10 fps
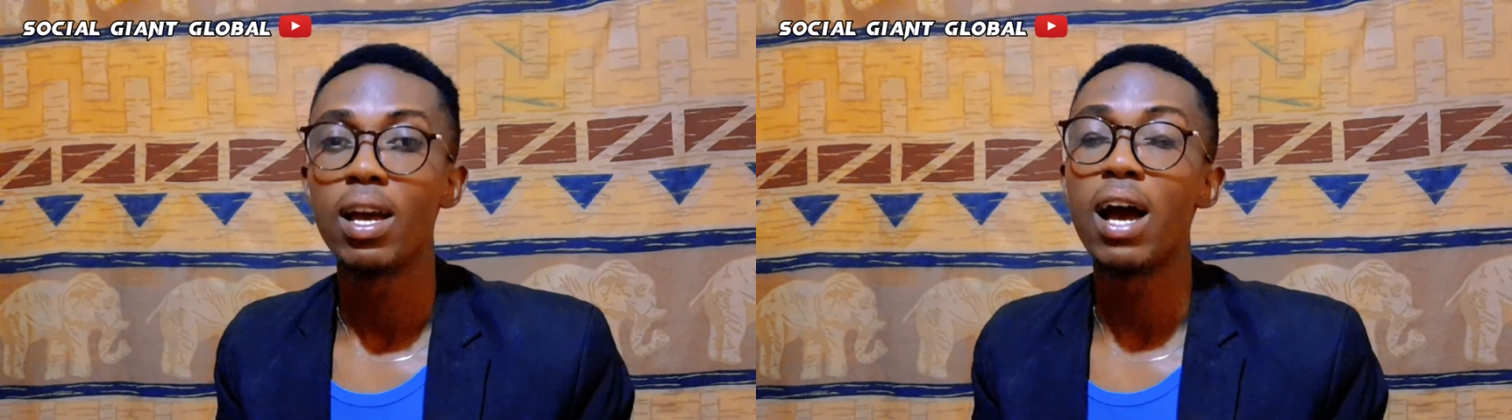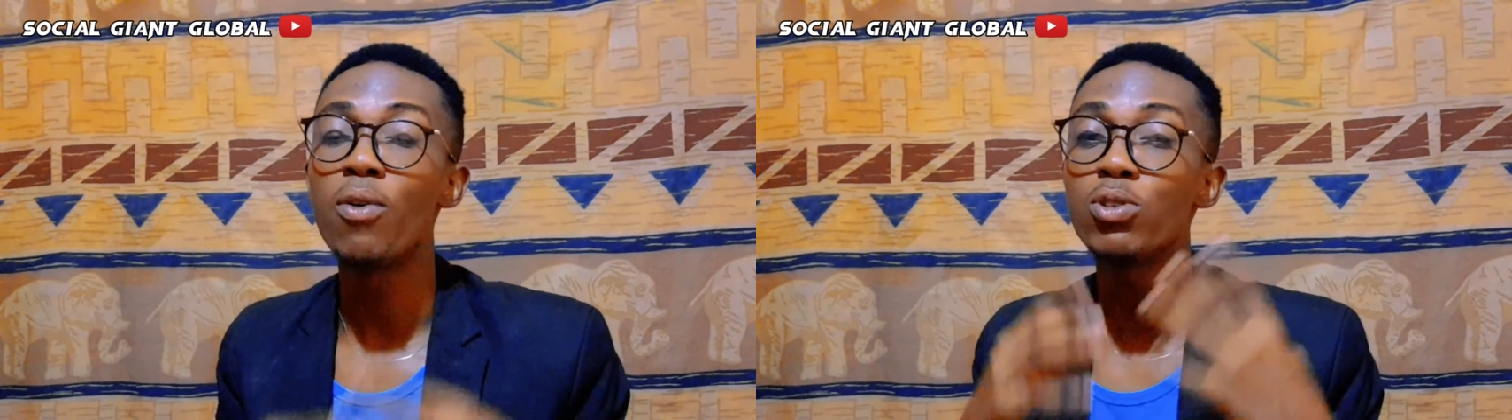
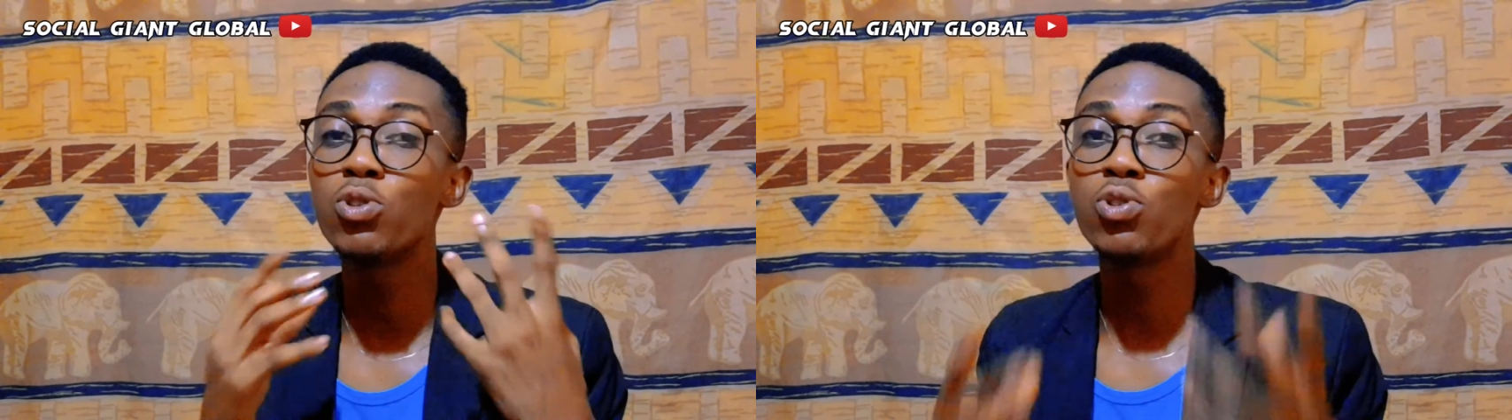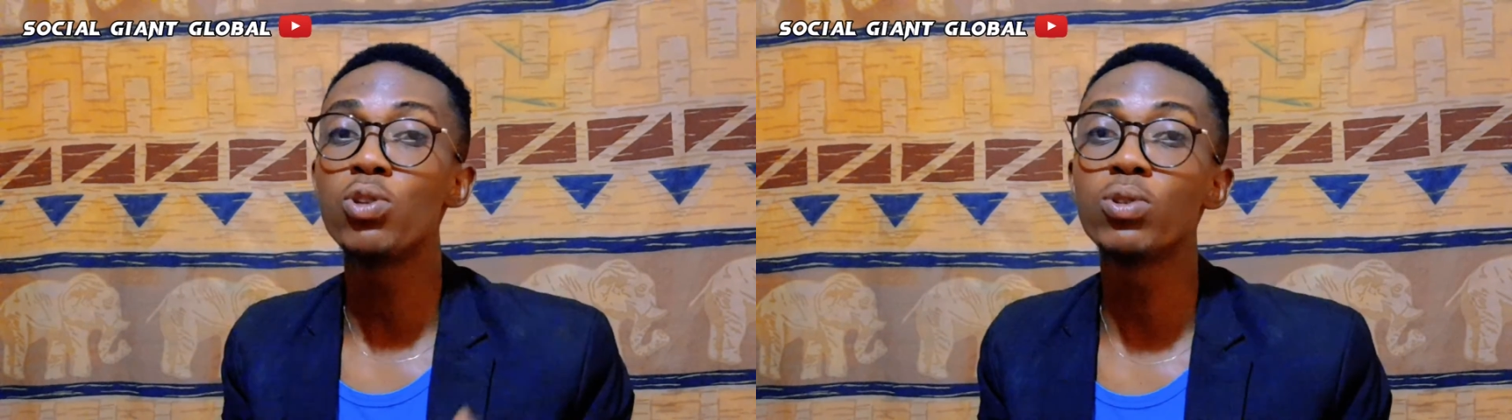I want to
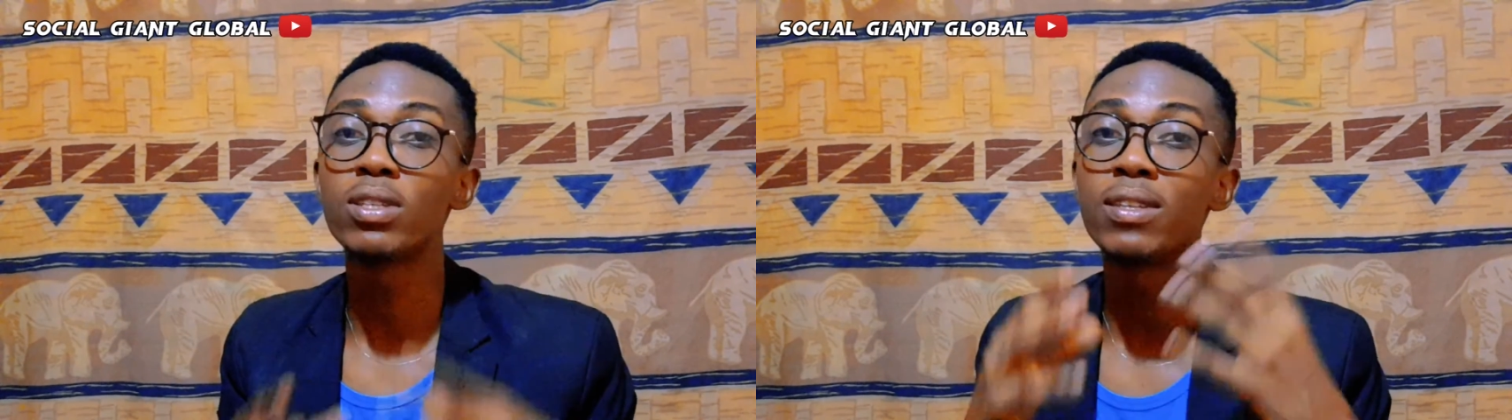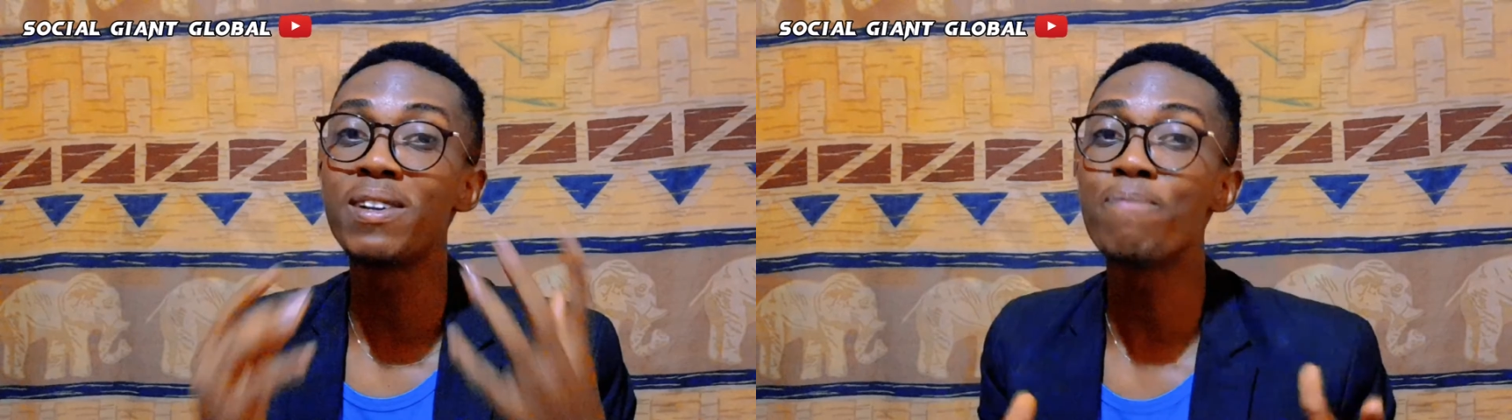show you
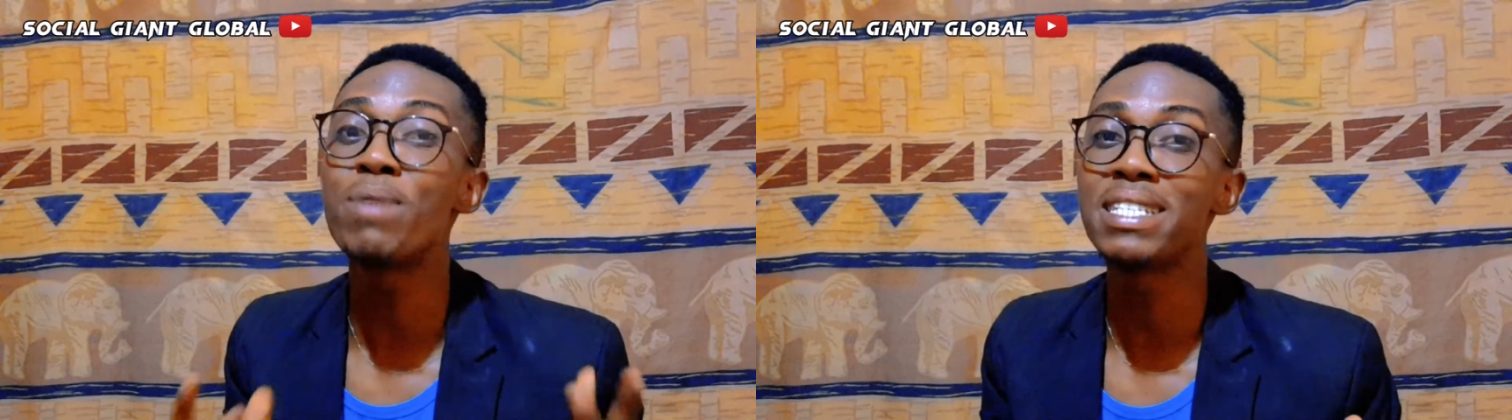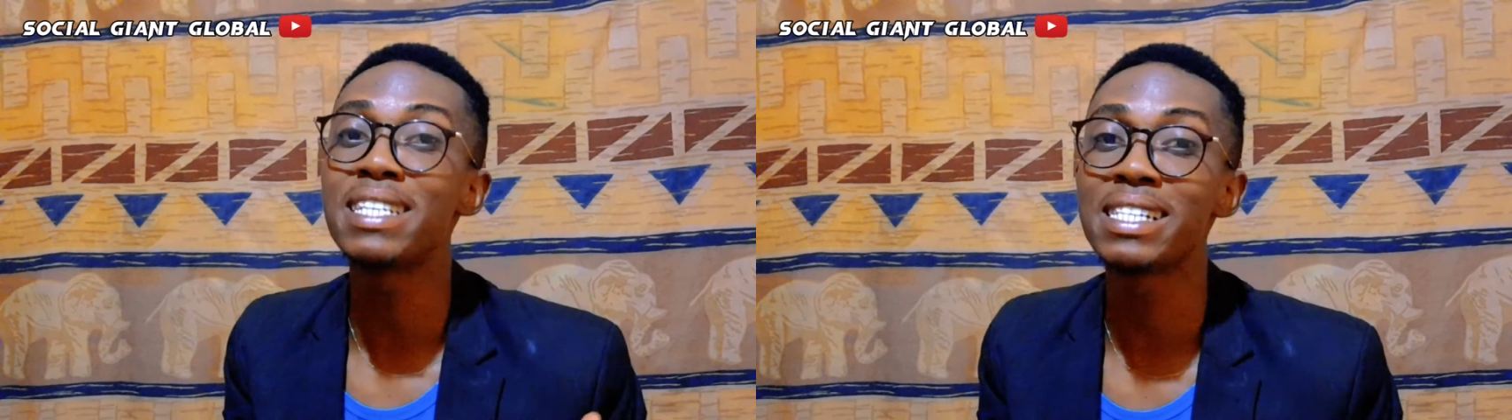3
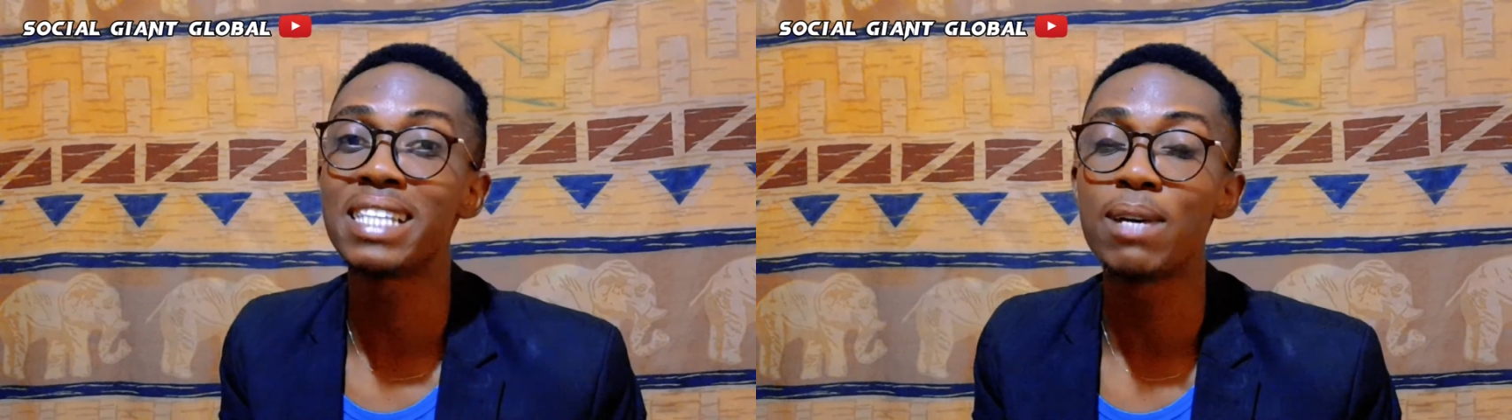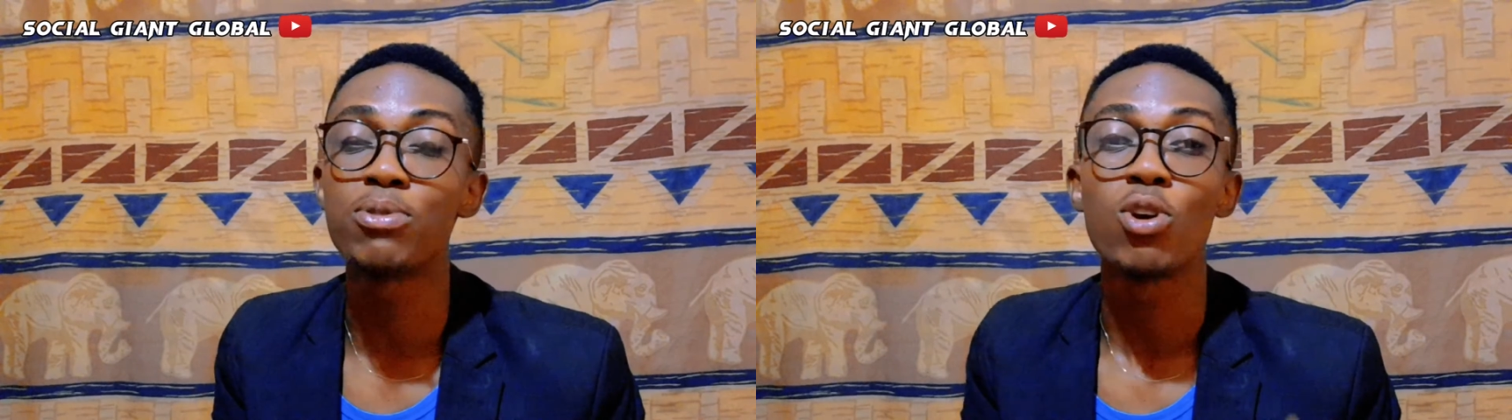basic
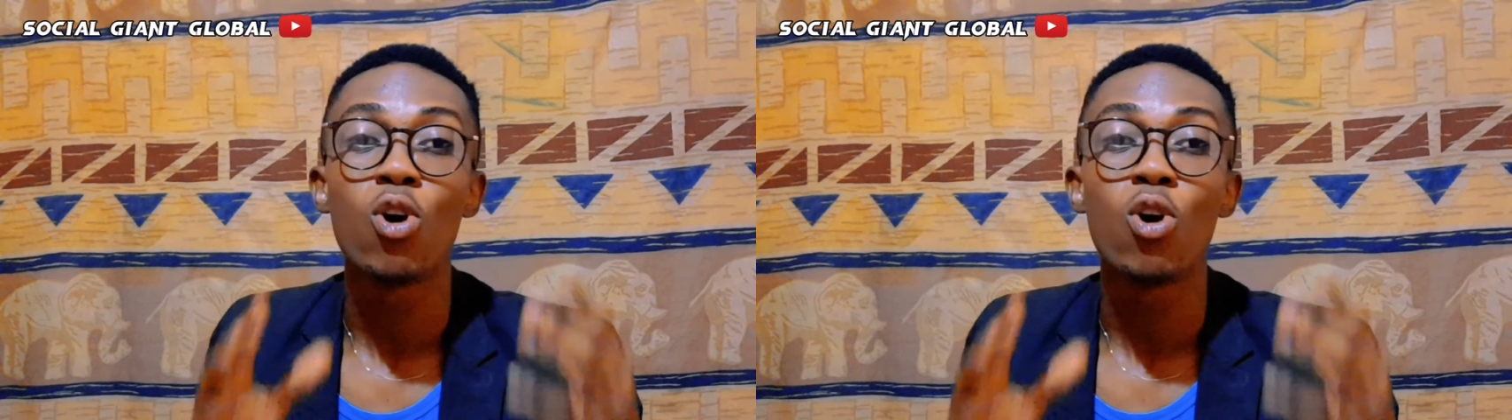steps